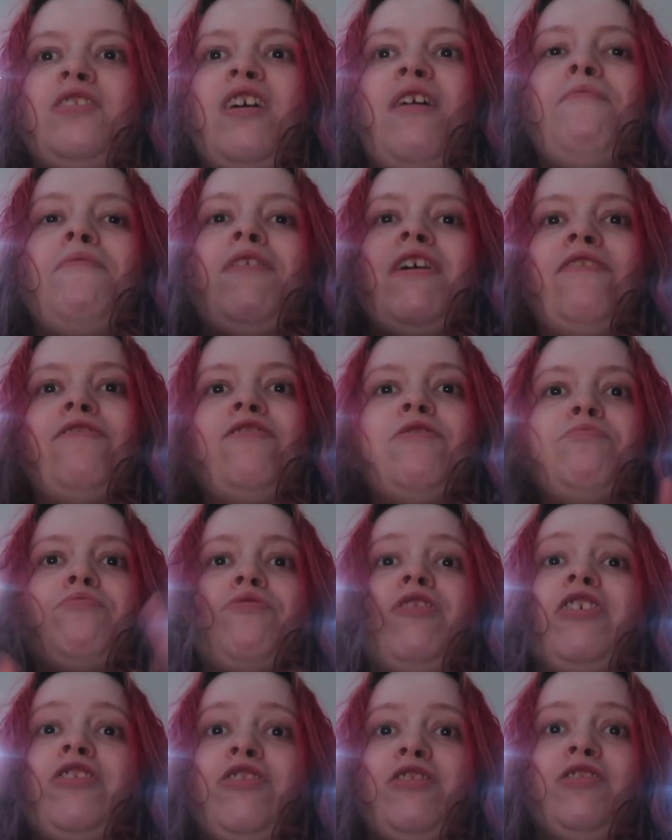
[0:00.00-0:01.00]
Then we have
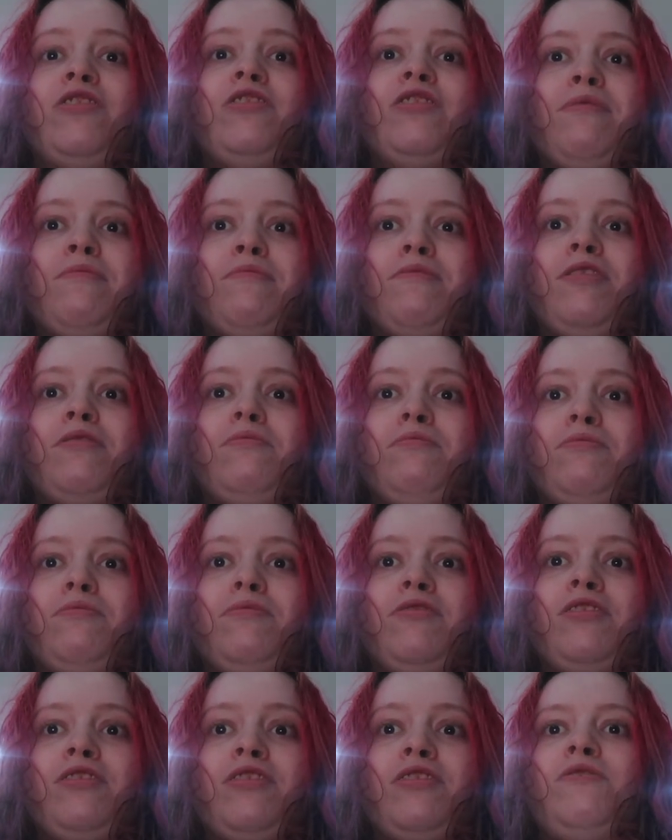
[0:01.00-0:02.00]
depression
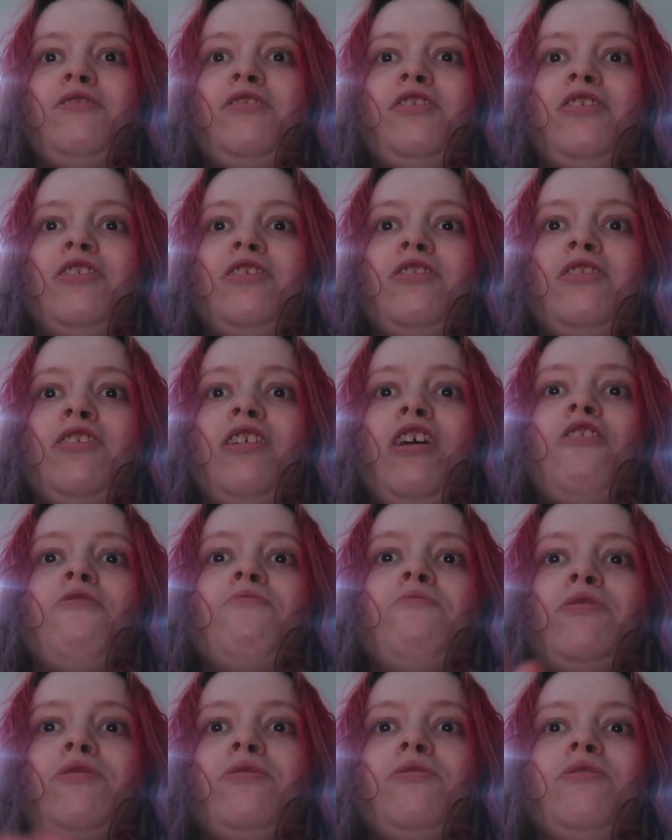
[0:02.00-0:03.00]
symptoms, which is a low
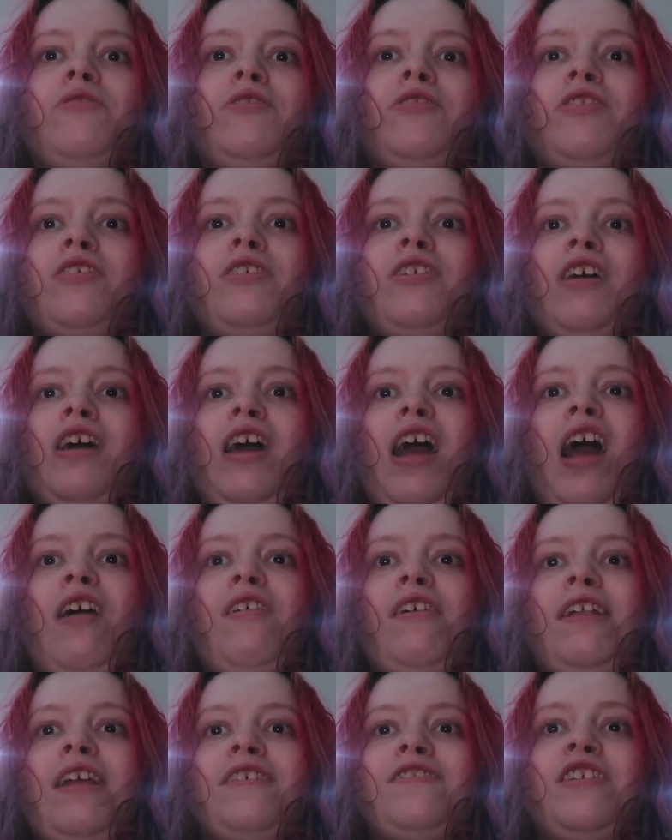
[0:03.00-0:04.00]
mood,
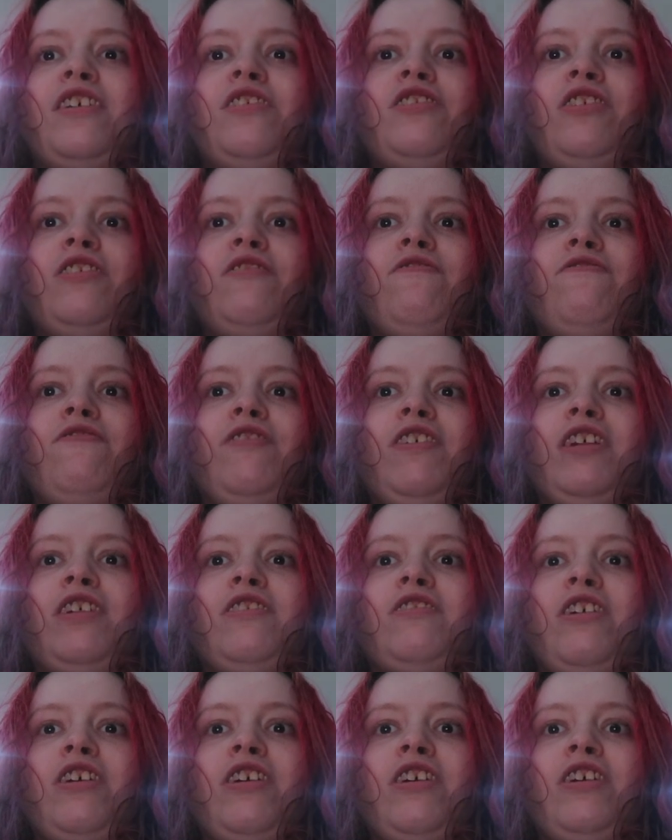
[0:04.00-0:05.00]
having less energy and feeling
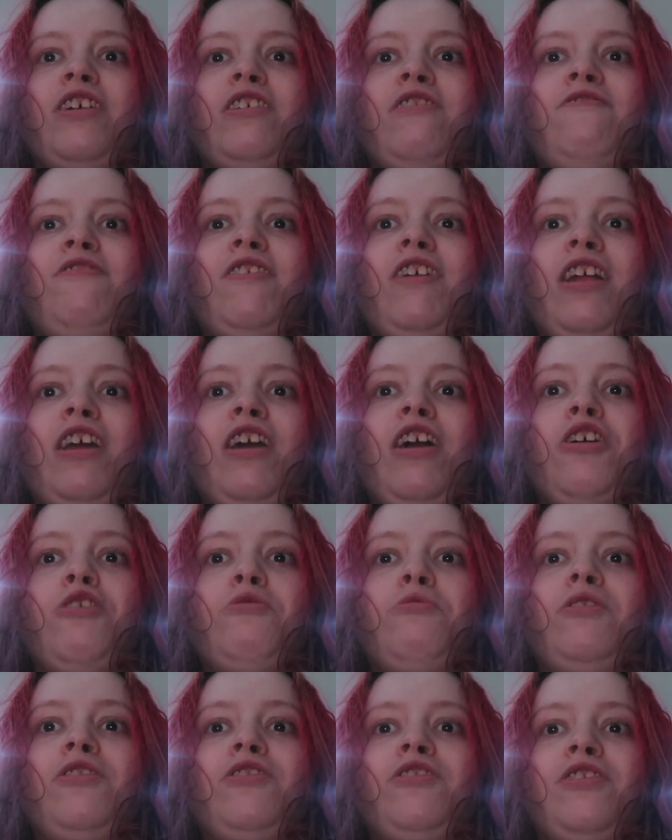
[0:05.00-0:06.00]
tired, feeling
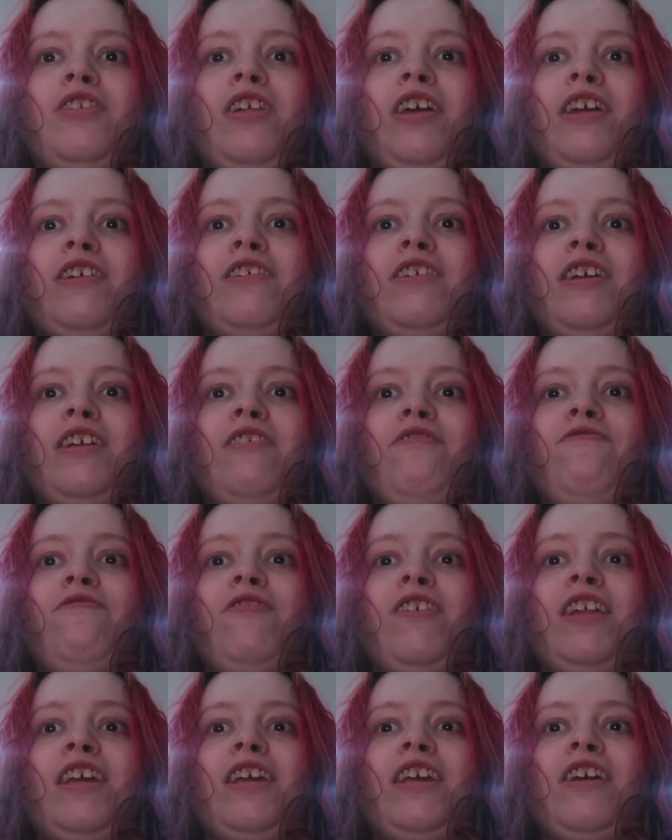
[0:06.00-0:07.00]
hopeless and negative,
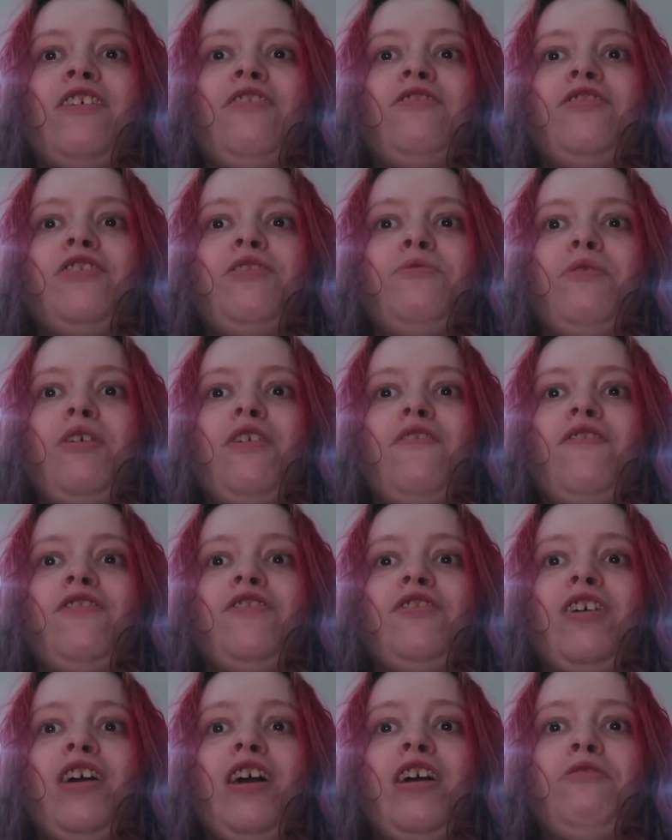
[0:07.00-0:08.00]
feeling guilty,
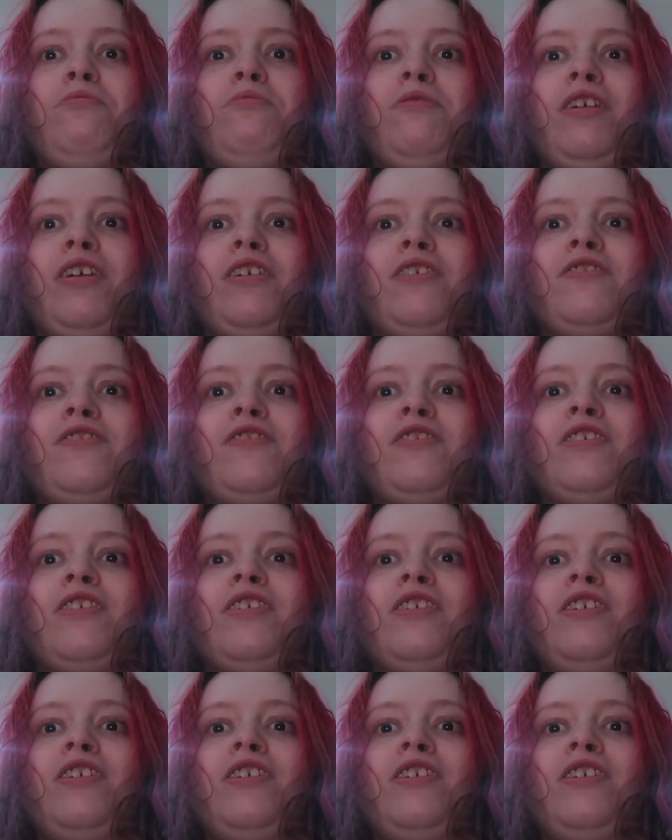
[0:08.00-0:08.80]
worthless or helpless,